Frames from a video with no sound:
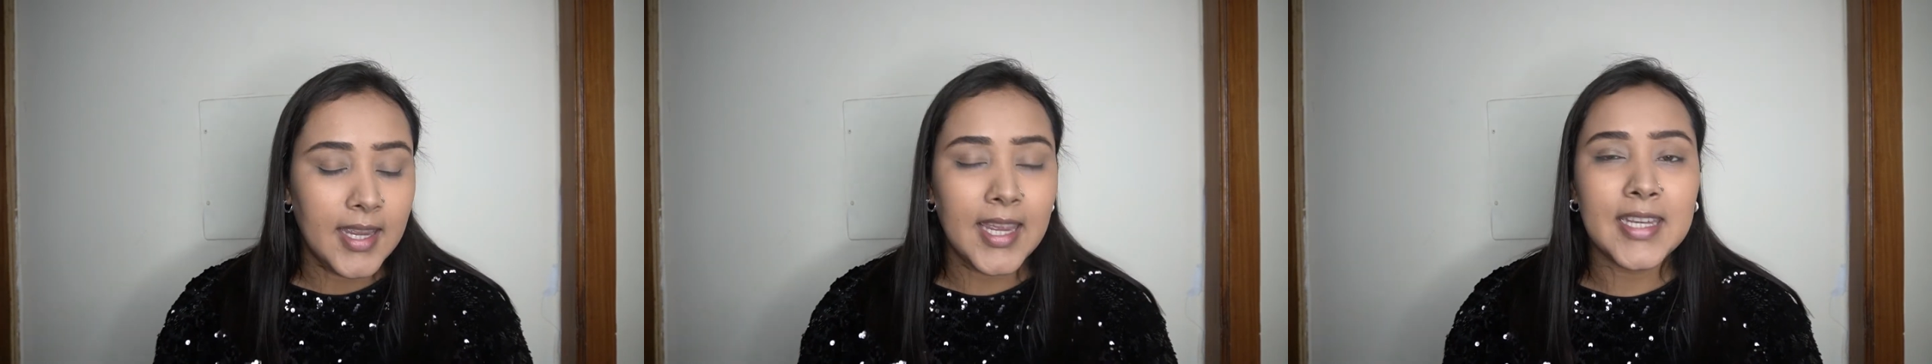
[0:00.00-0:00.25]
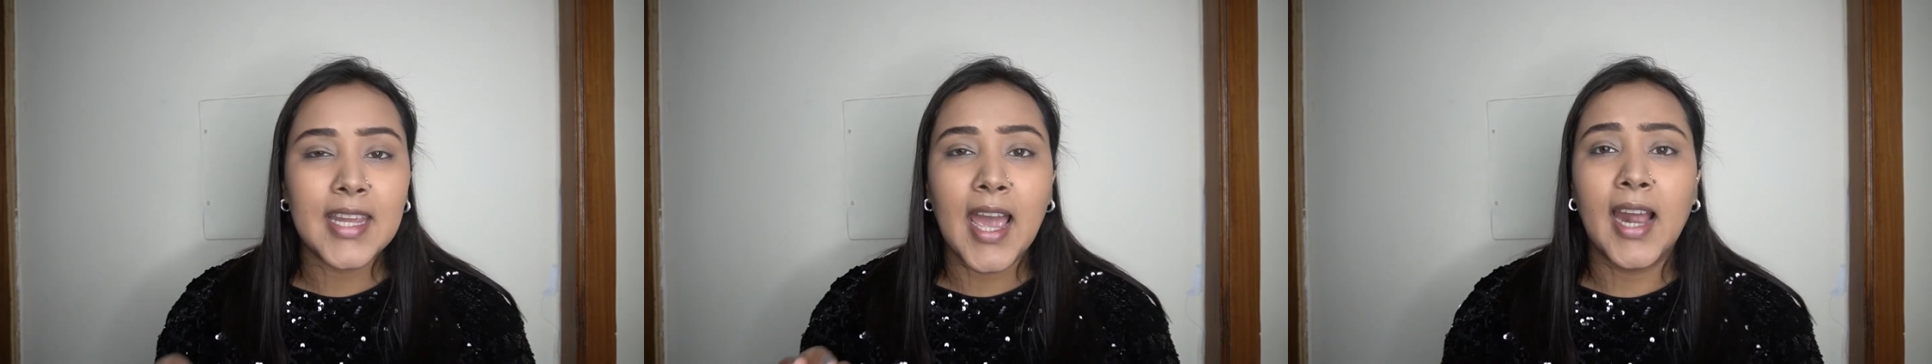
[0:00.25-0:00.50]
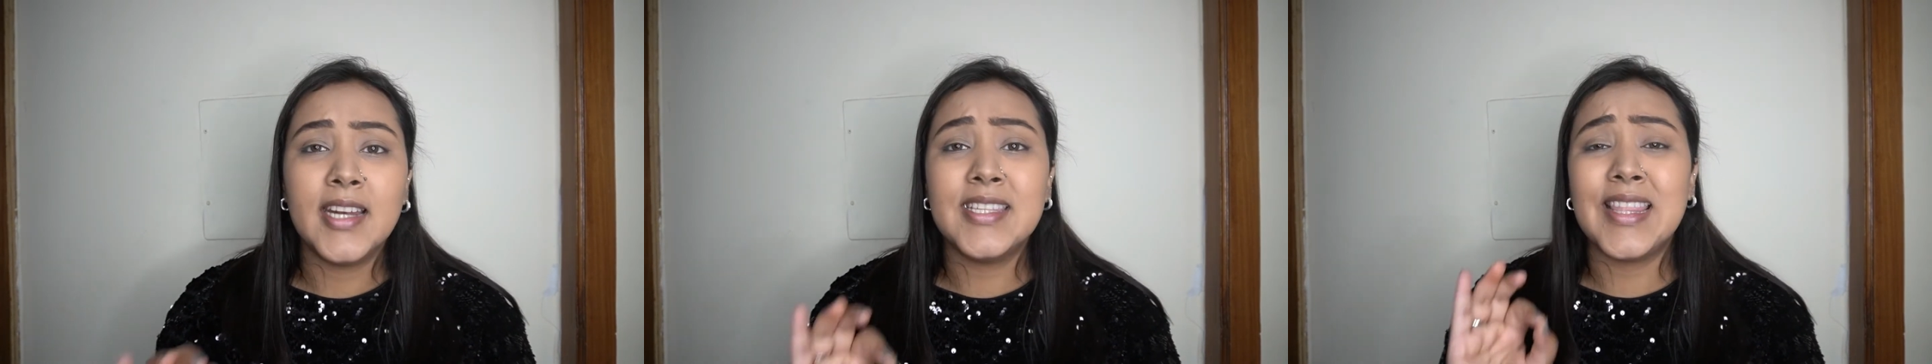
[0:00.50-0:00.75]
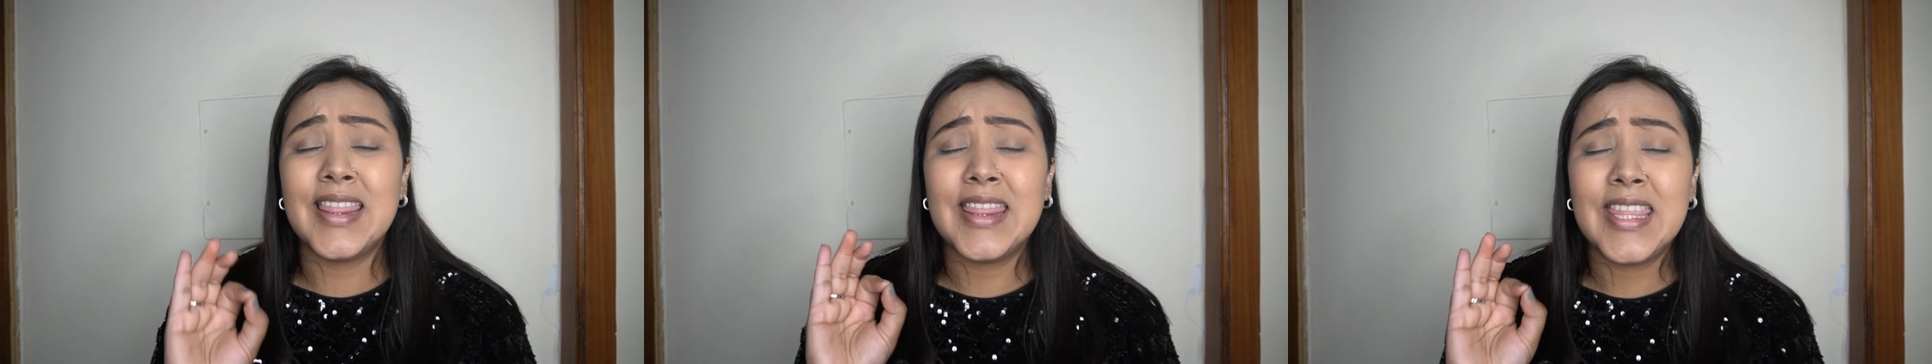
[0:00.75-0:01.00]
it adds
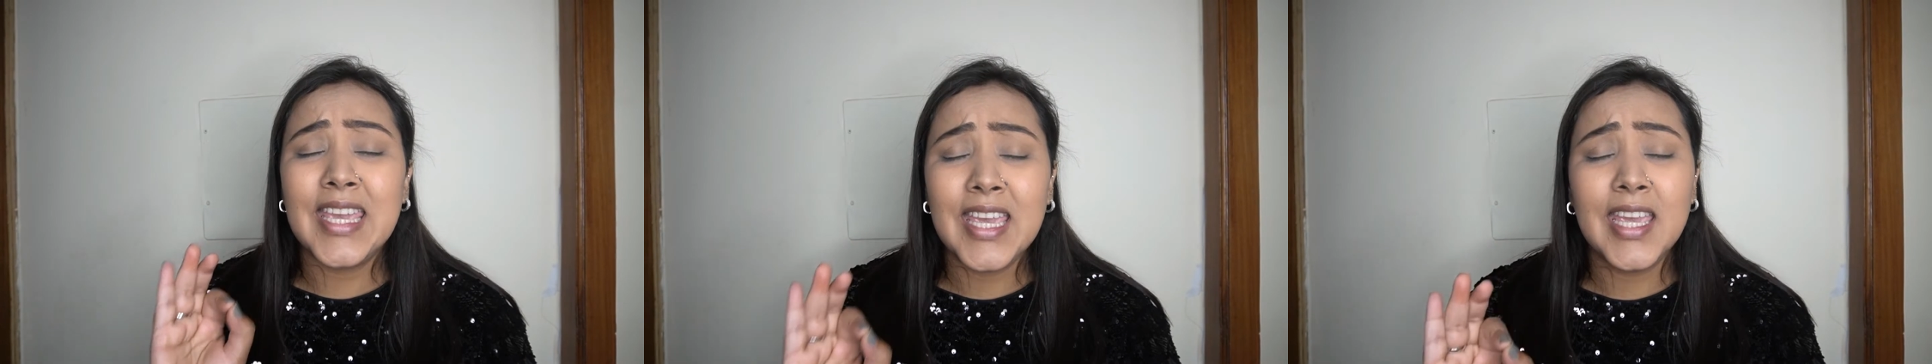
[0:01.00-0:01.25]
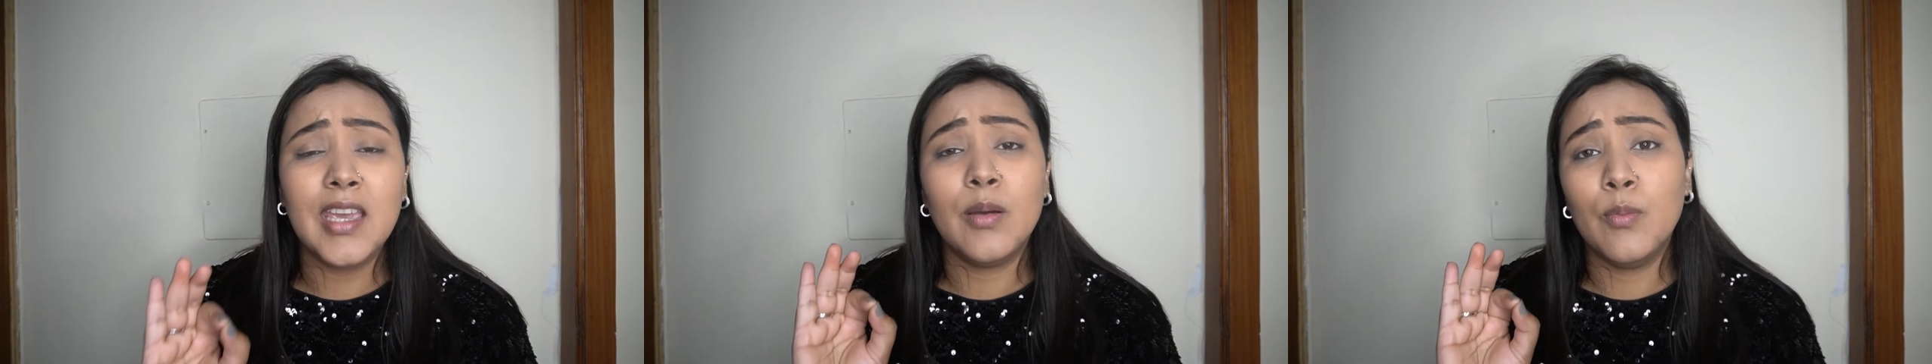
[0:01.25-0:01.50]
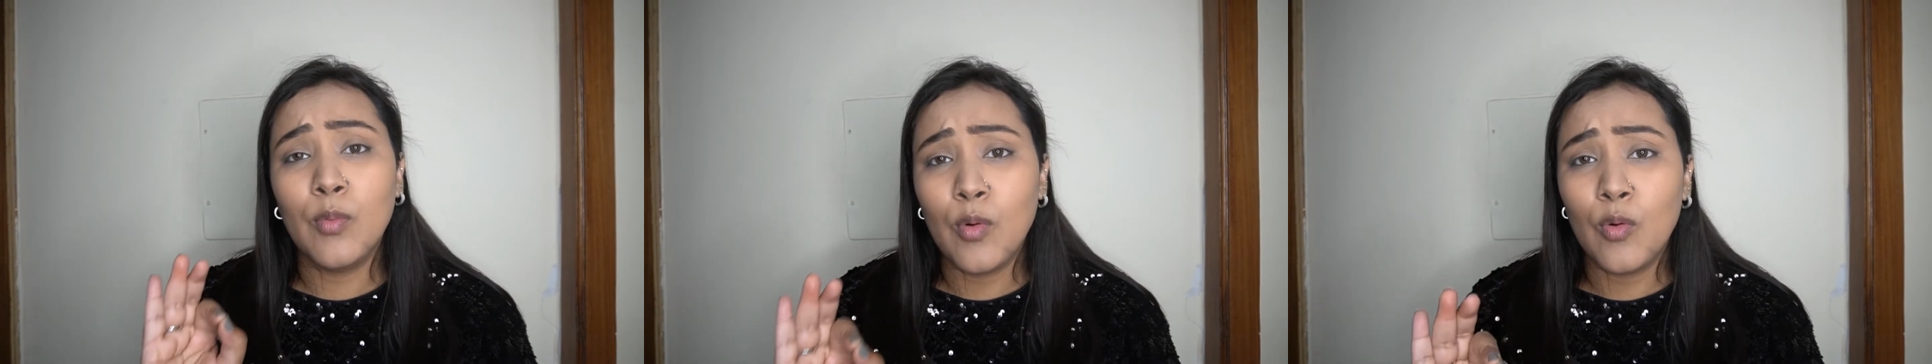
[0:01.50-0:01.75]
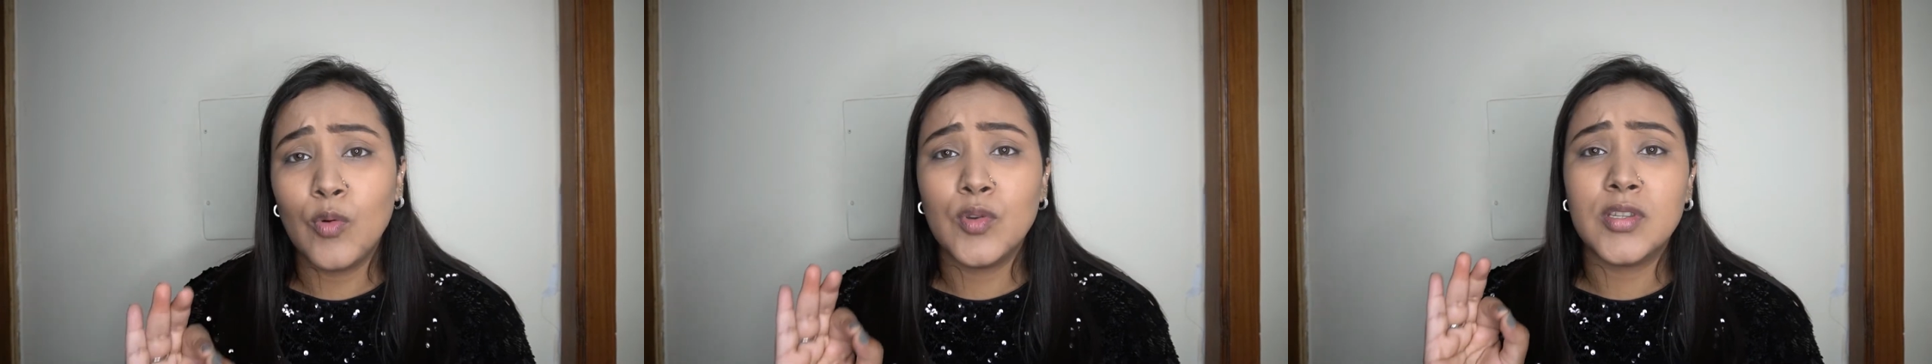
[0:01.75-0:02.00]
the
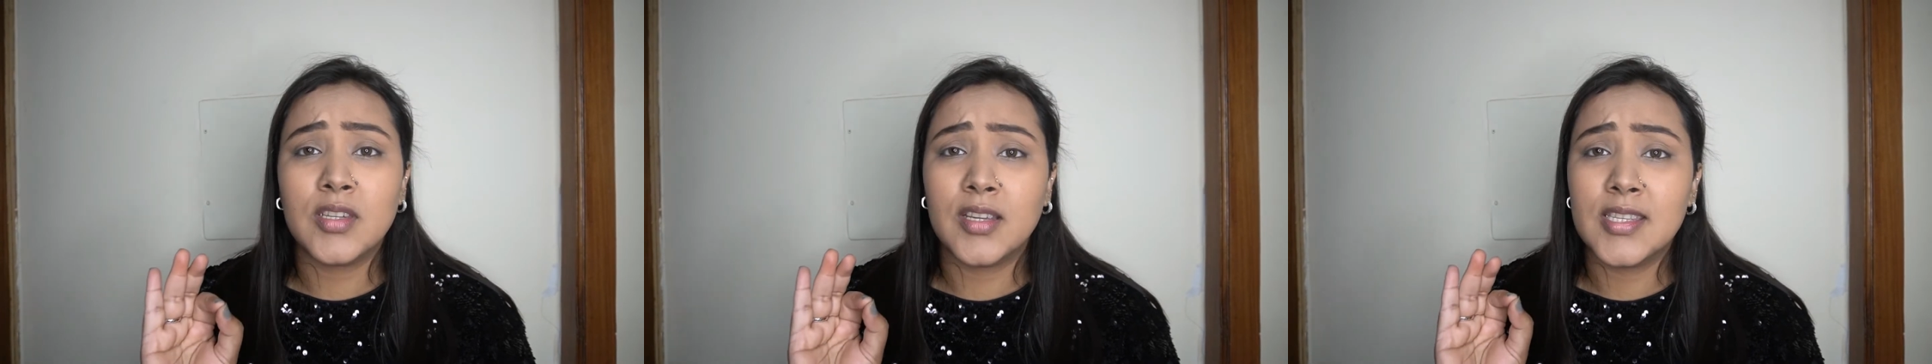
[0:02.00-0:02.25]
most